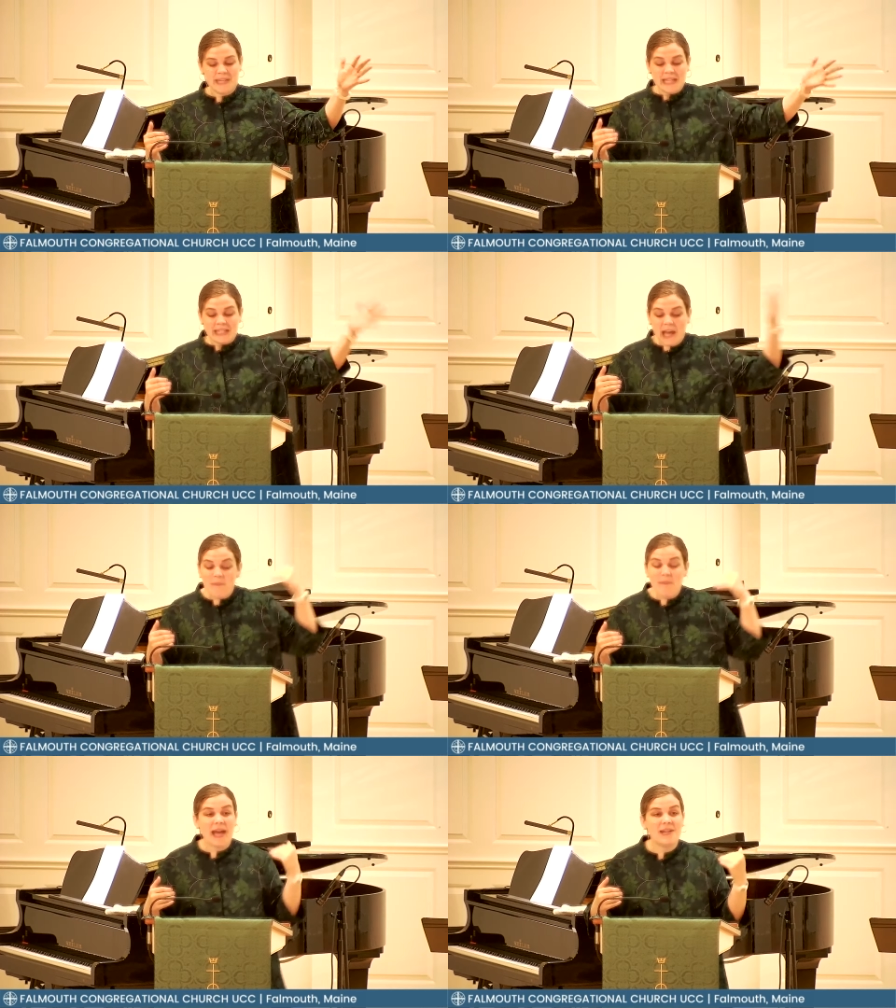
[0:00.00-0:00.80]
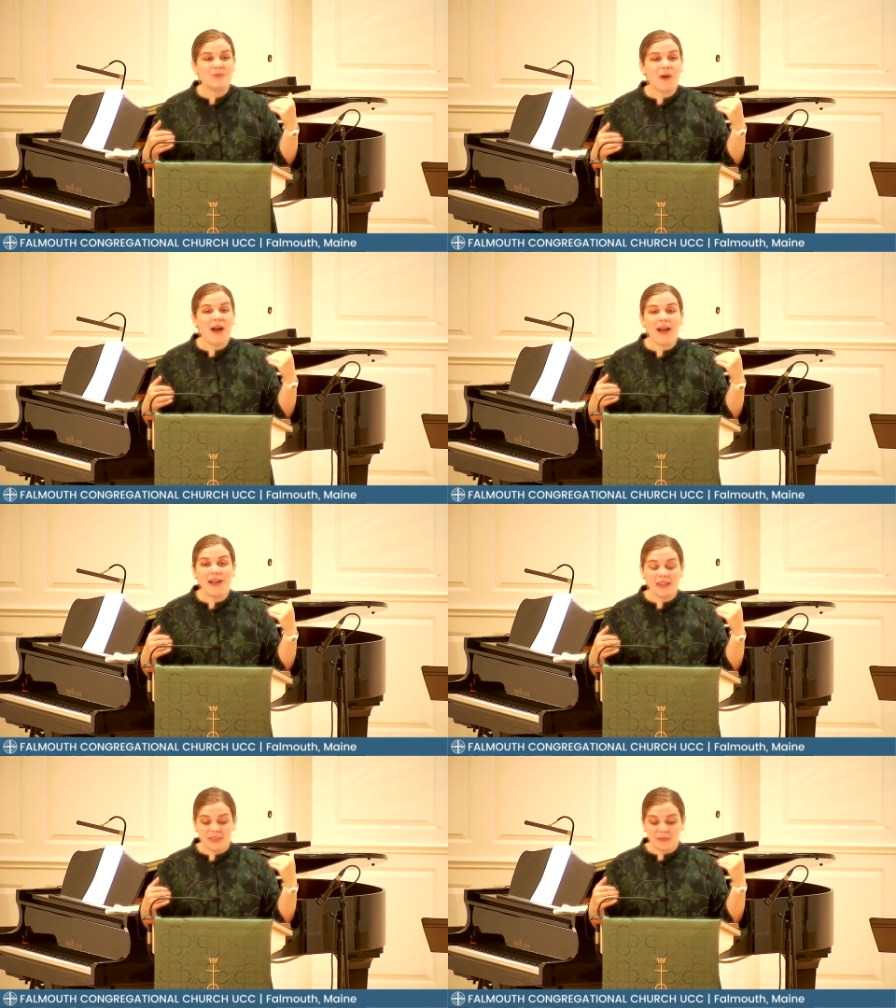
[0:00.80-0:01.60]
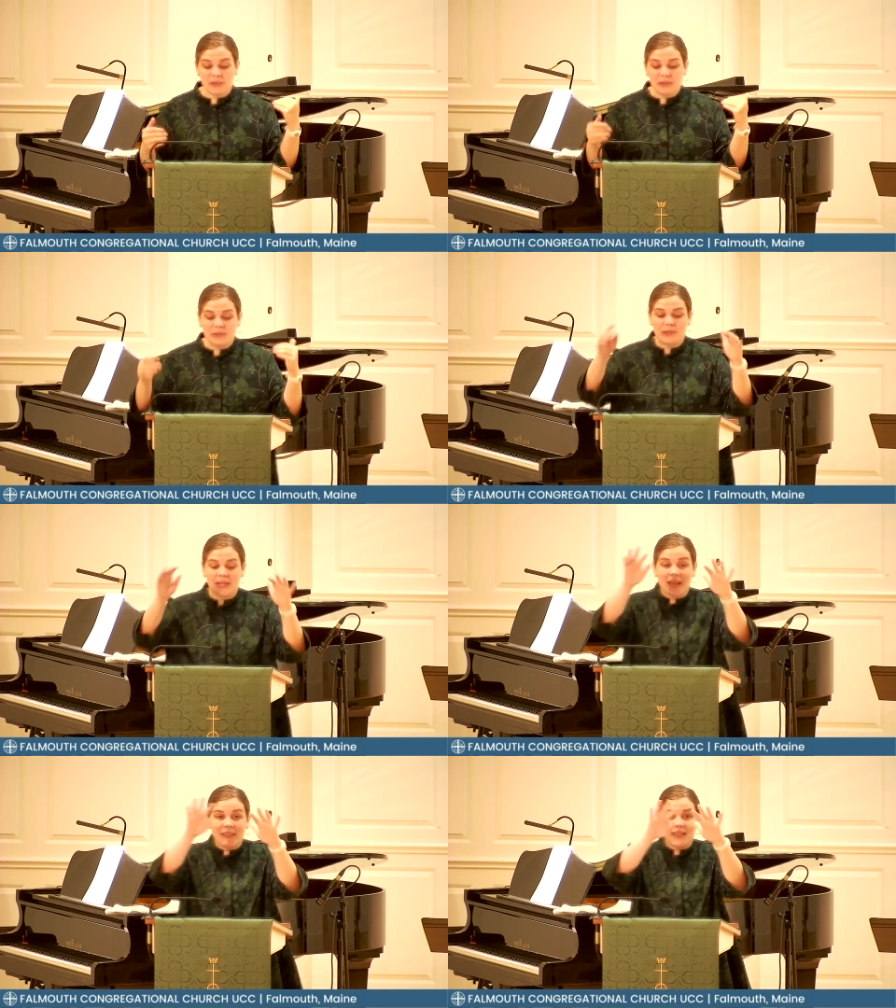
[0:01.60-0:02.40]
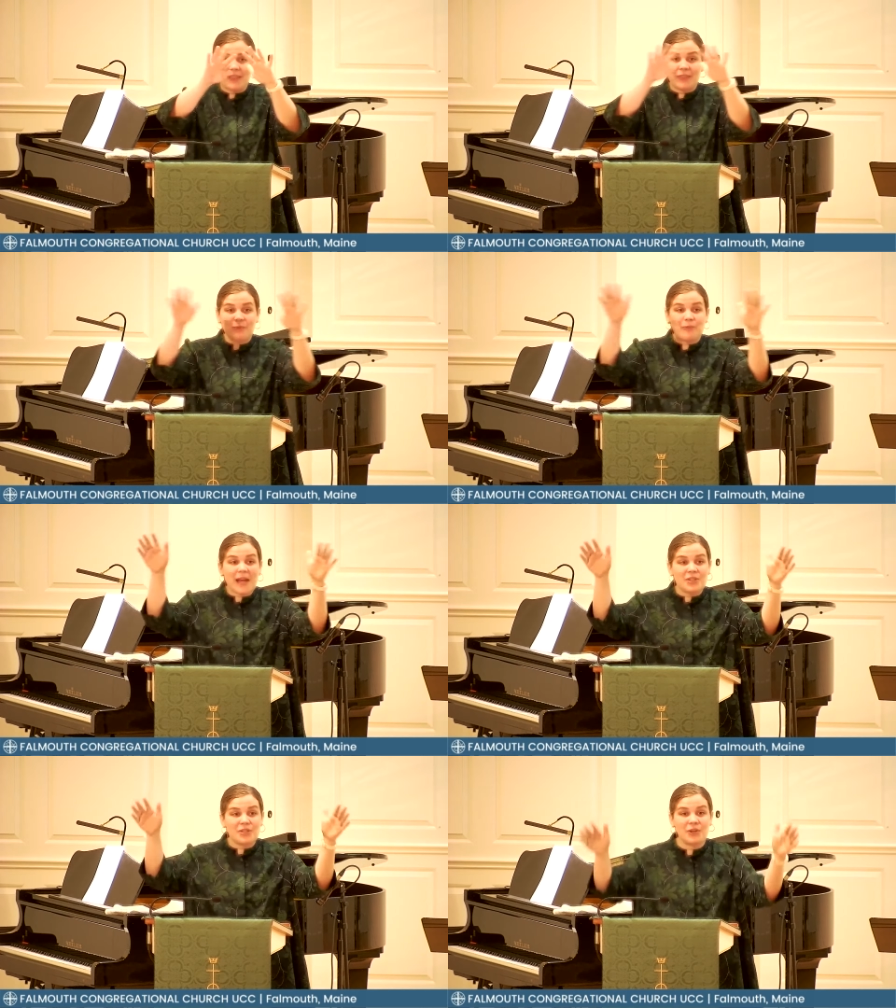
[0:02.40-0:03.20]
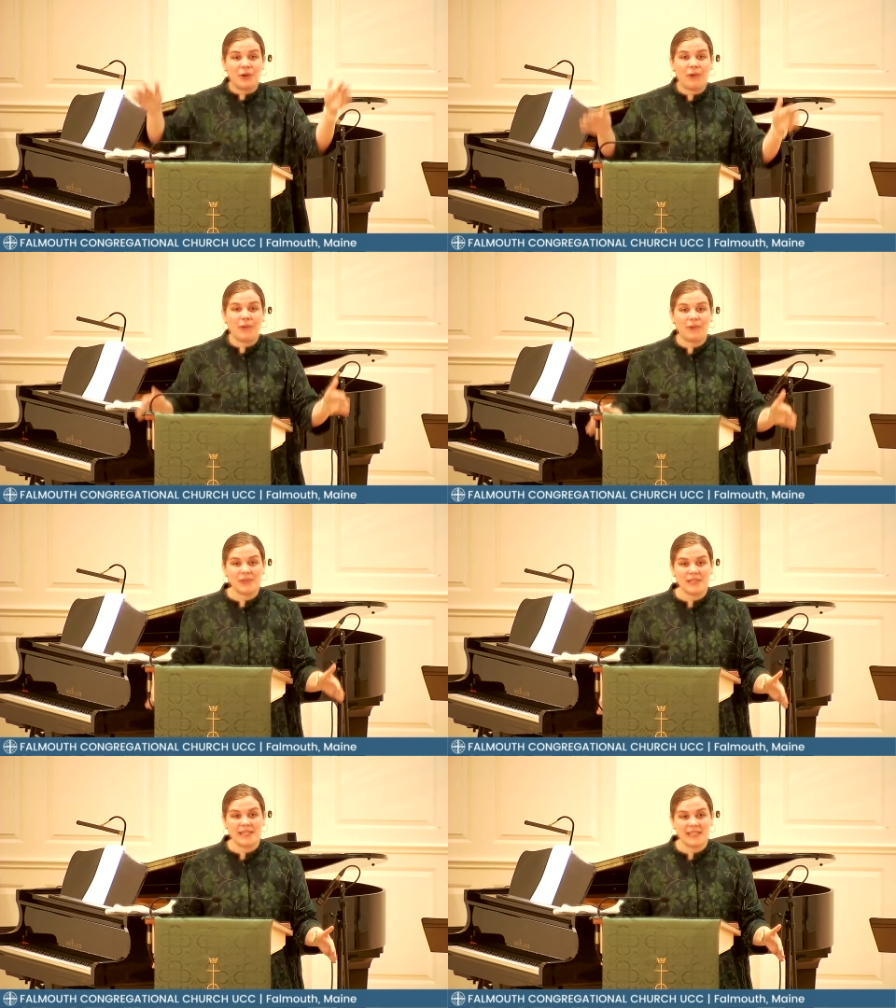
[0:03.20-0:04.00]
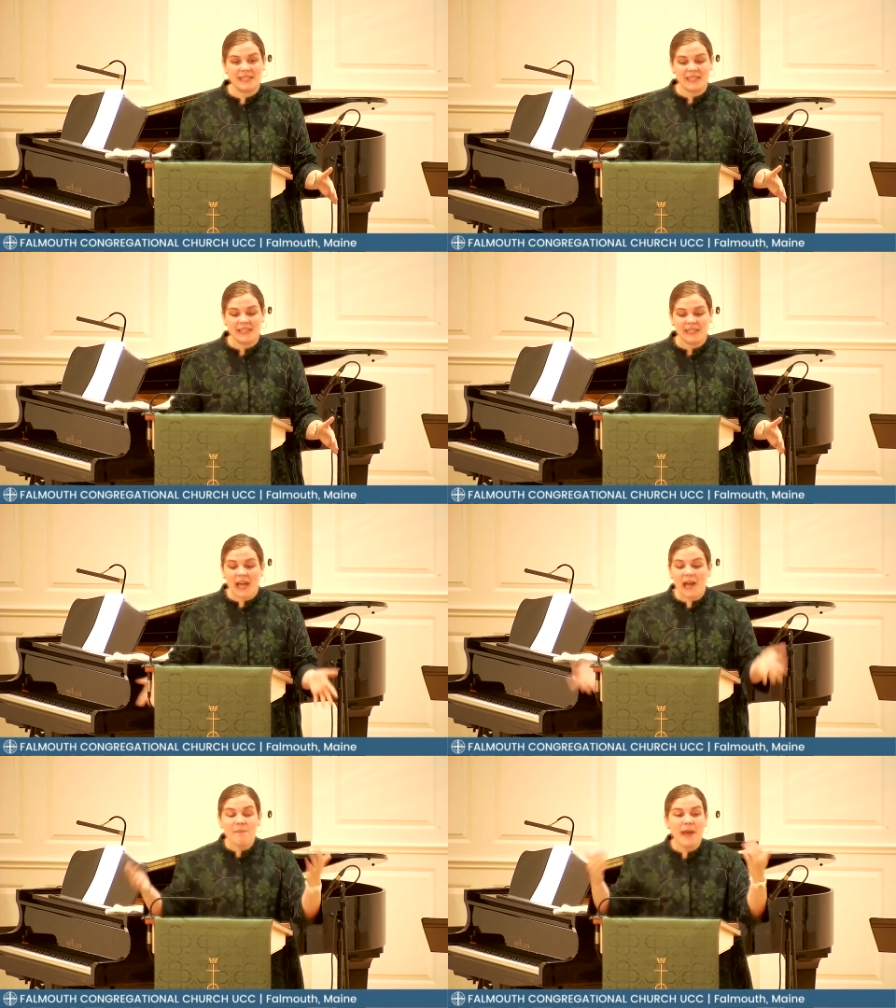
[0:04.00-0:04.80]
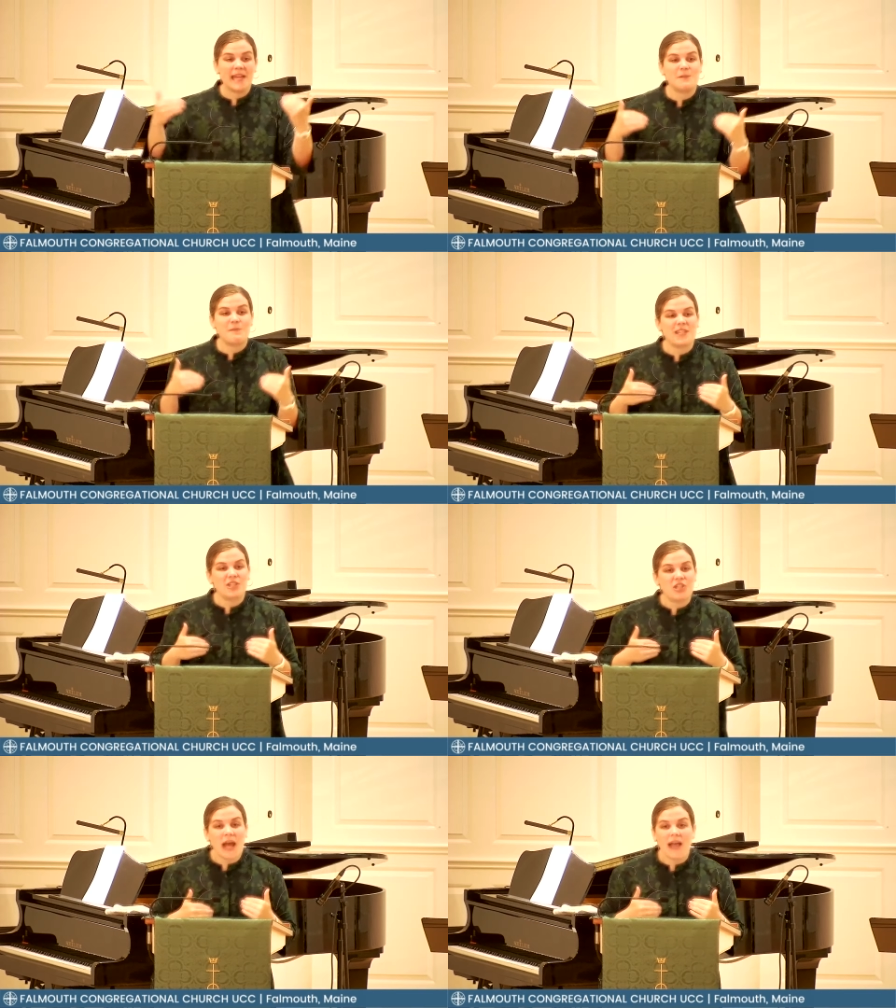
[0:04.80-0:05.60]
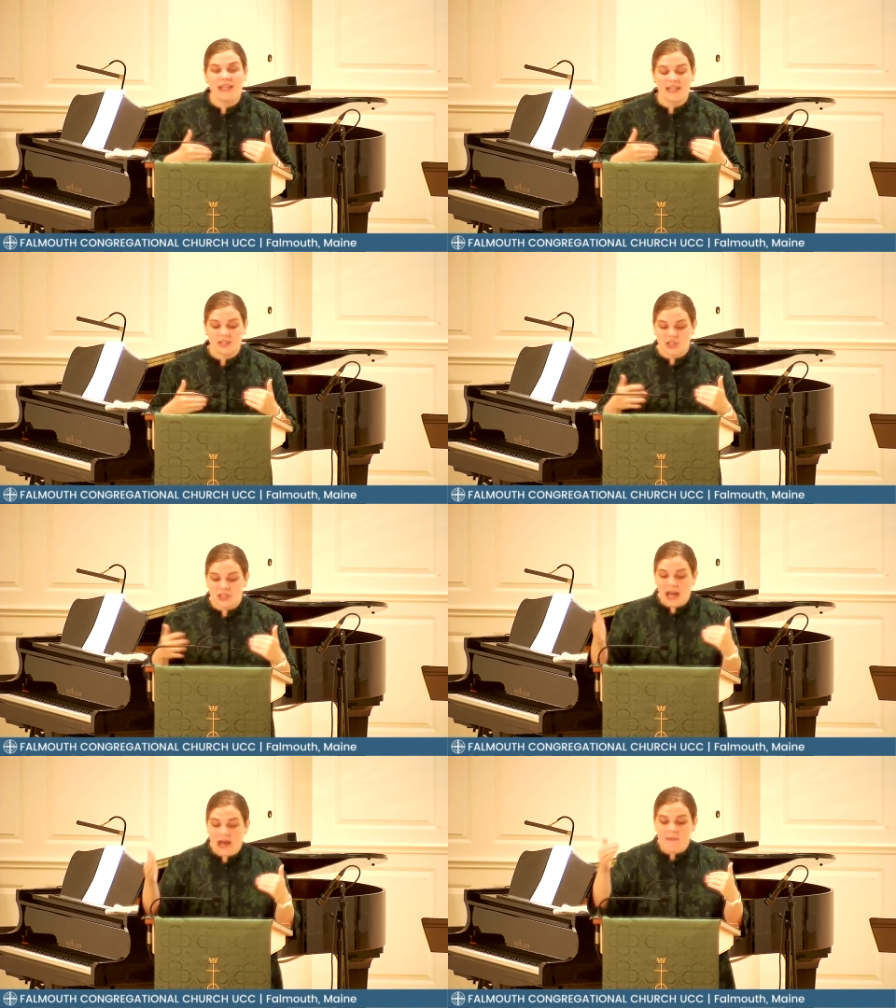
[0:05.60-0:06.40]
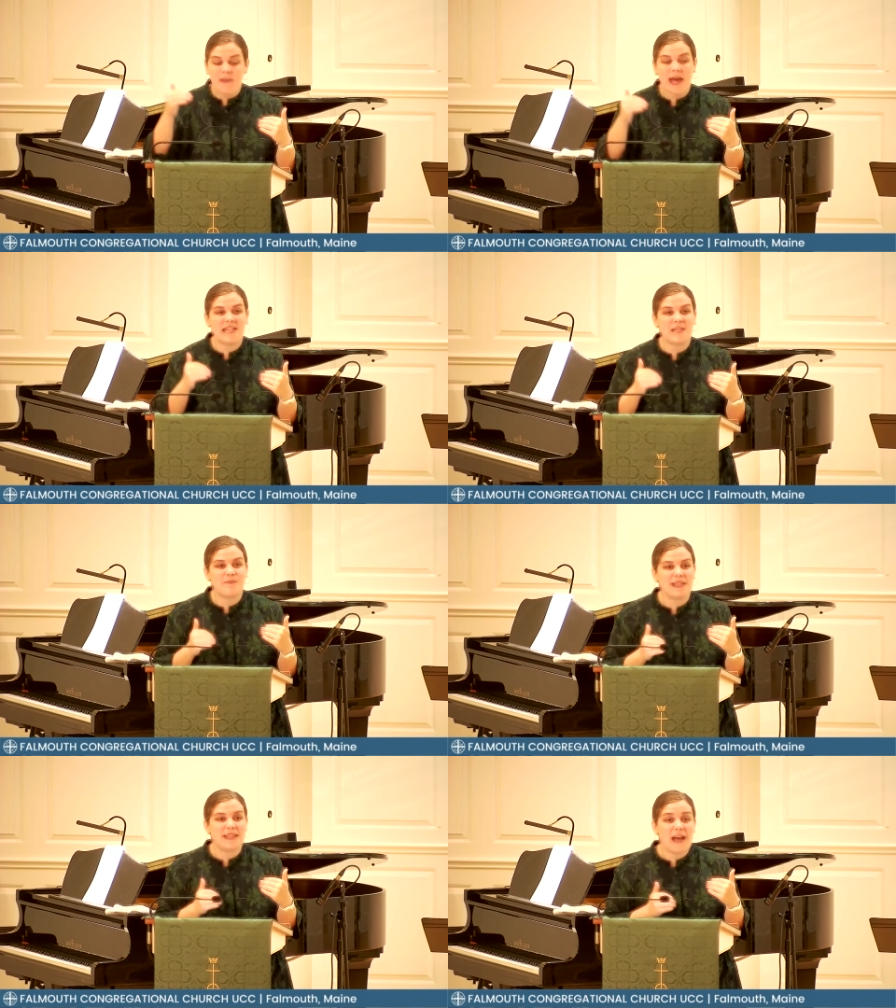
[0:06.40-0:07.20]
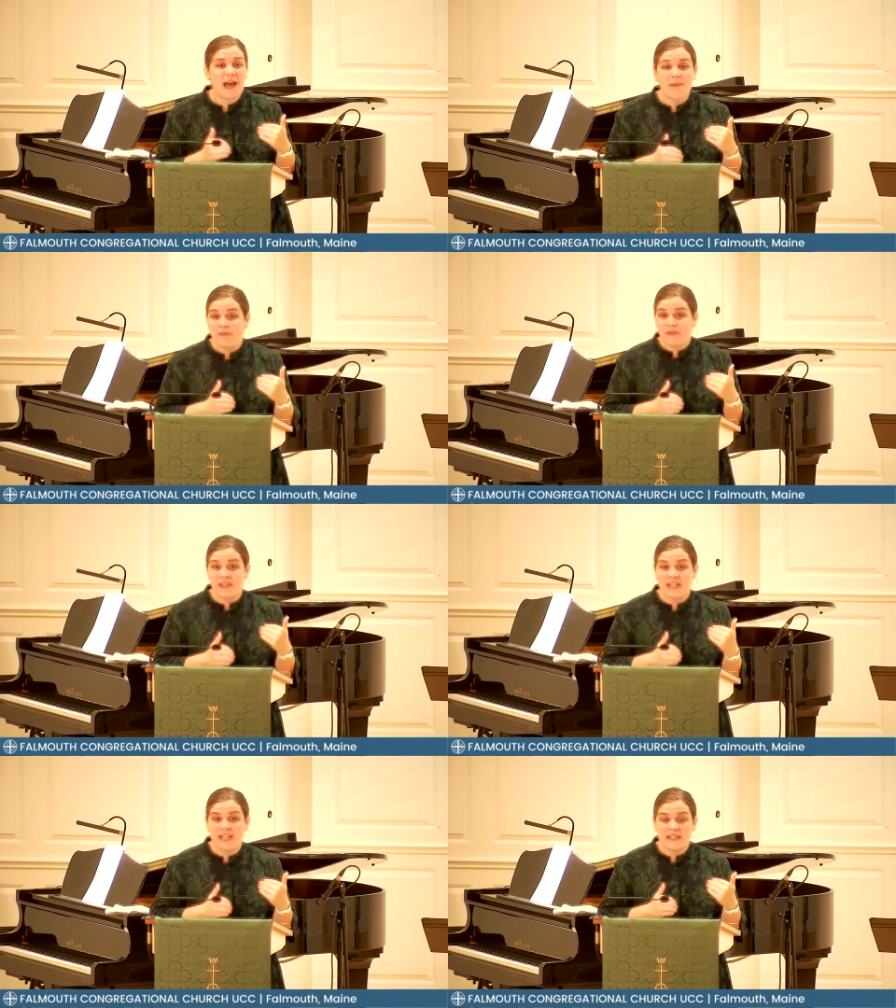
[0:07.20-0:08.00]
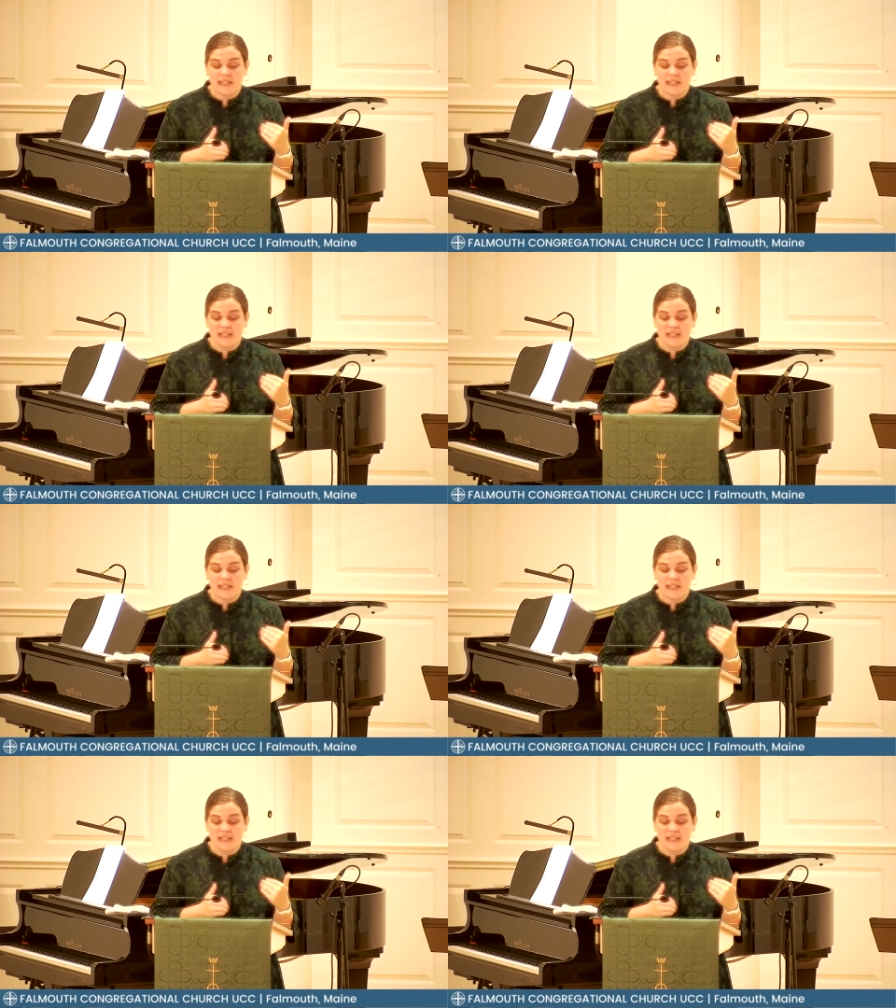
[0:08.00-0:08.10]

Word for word: Come and walk through the threshold. Come and be challenged. Come and be comforted.